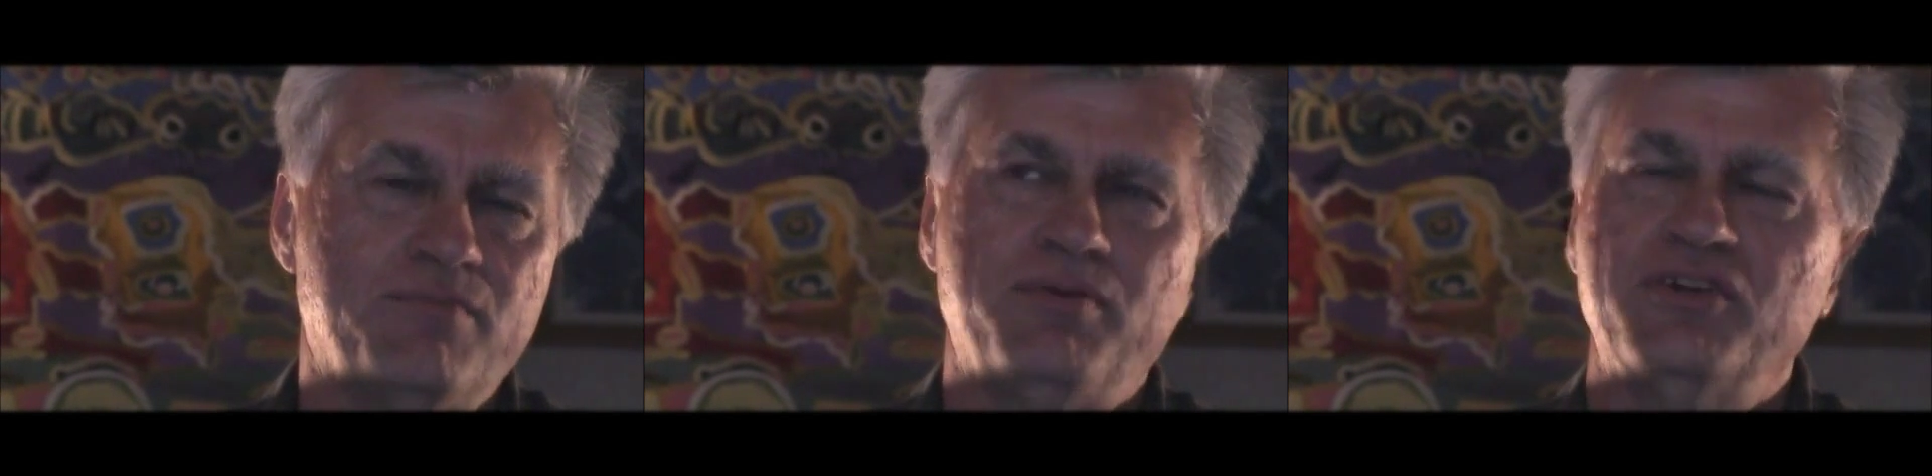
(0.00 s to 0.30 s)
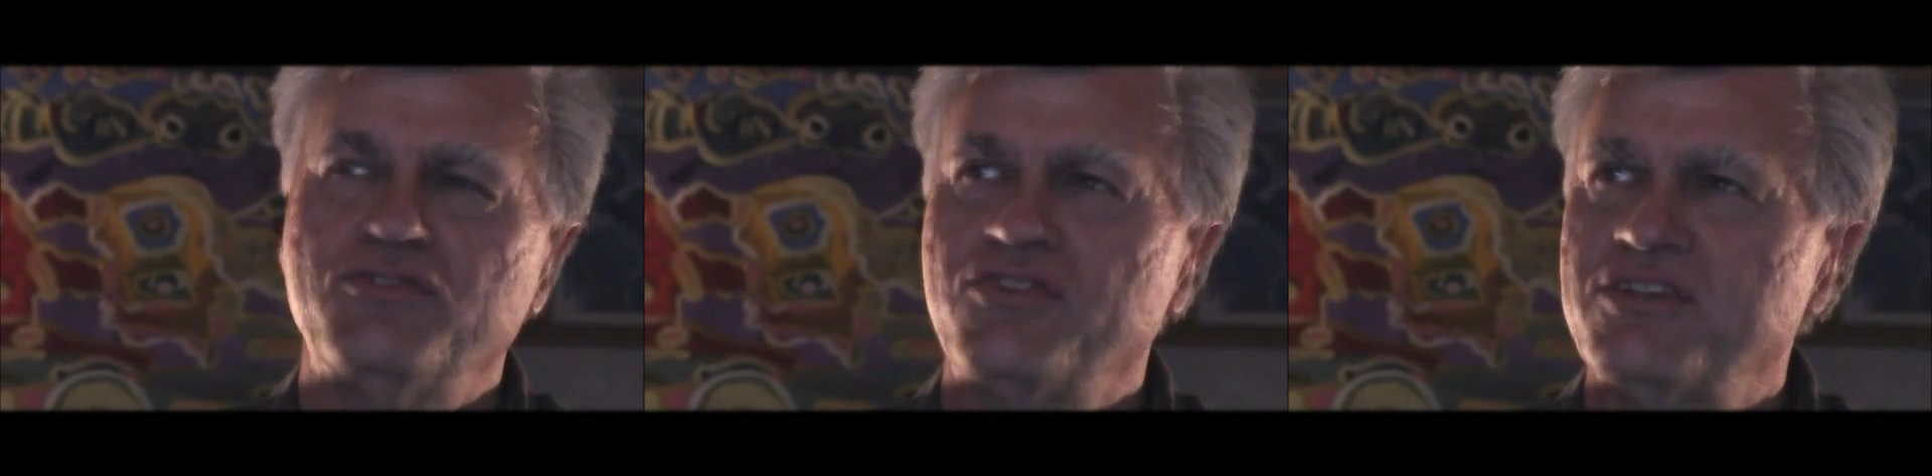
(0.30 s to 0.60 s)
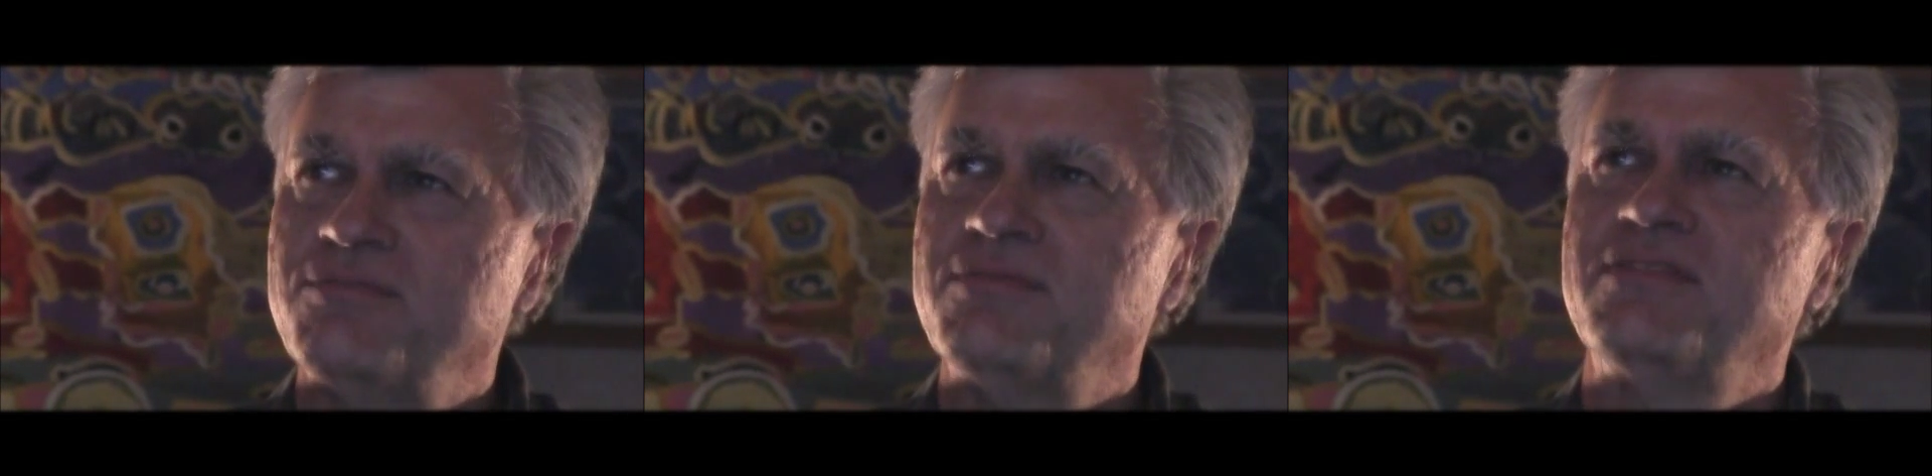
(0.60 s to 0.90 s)

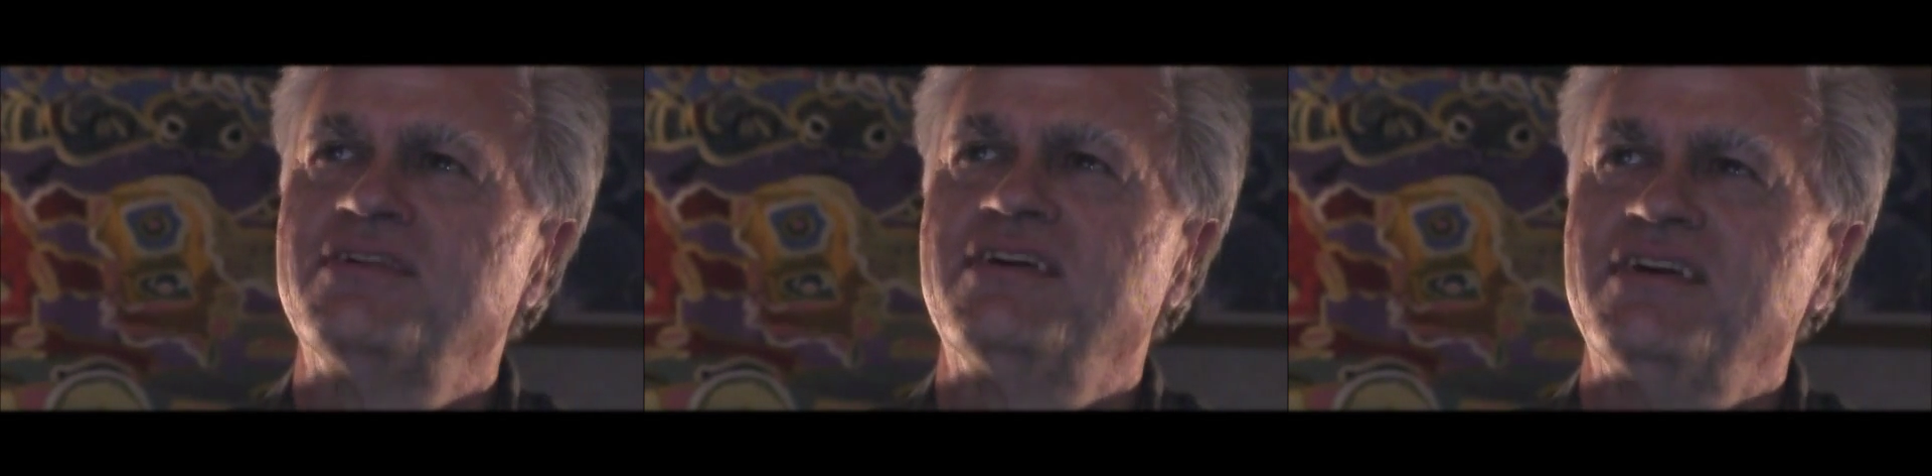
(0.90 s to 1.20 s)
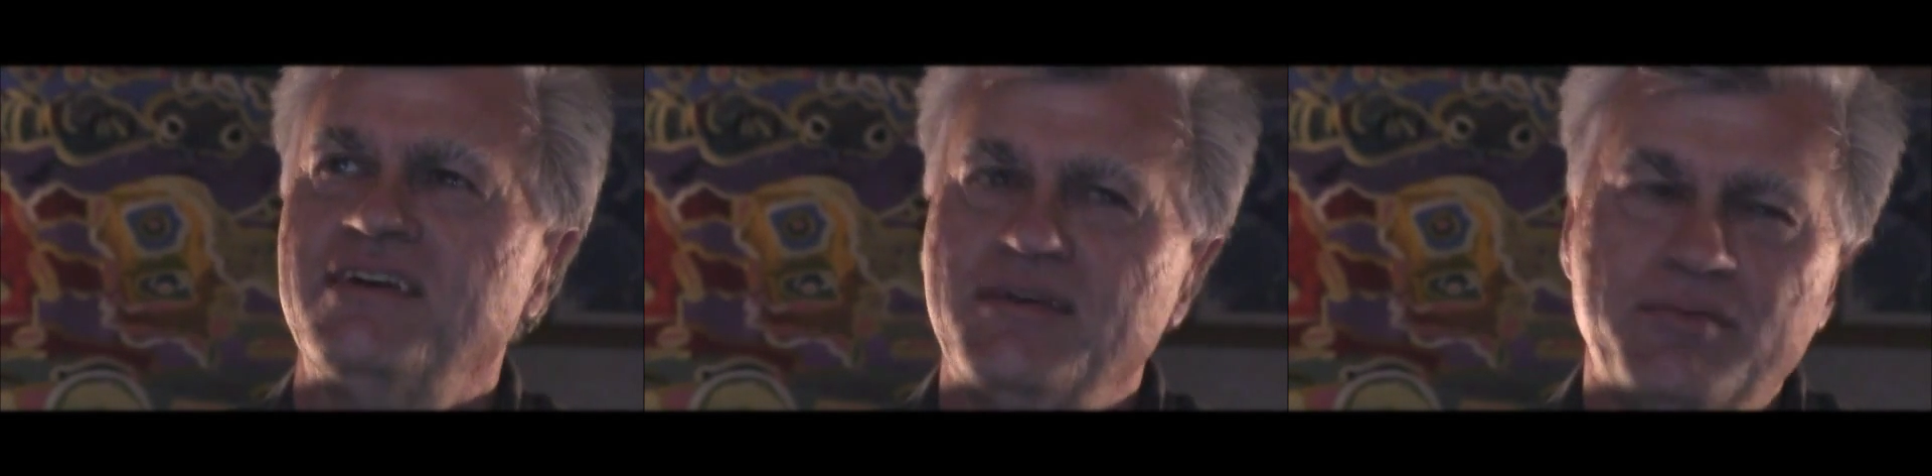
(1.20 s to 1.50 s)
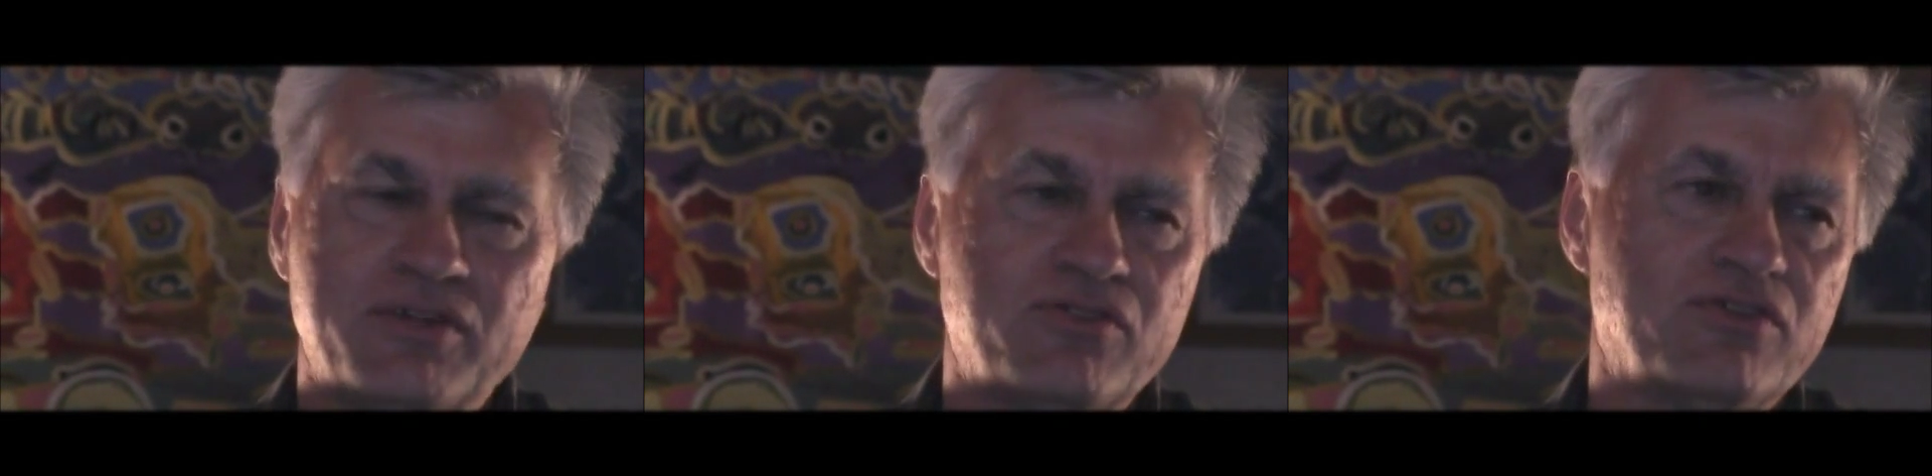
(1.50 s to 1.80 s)
pilgrim
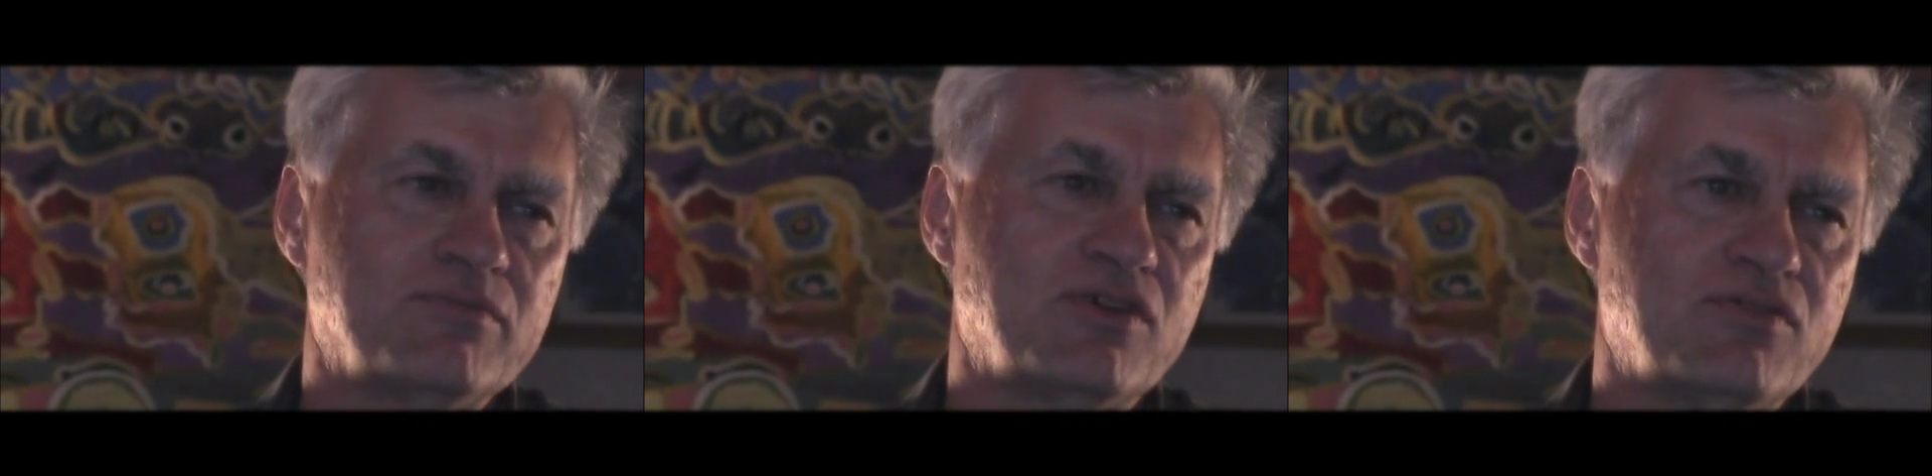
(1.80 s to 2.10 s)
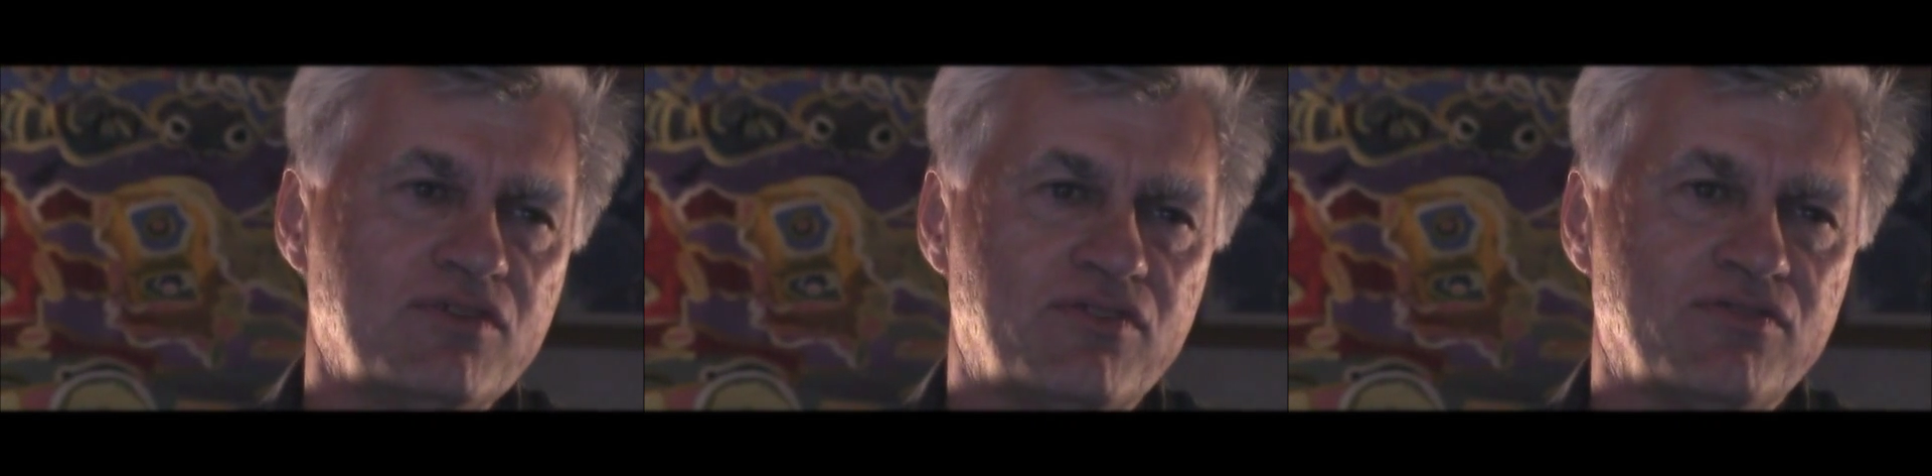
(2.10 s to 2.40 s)
going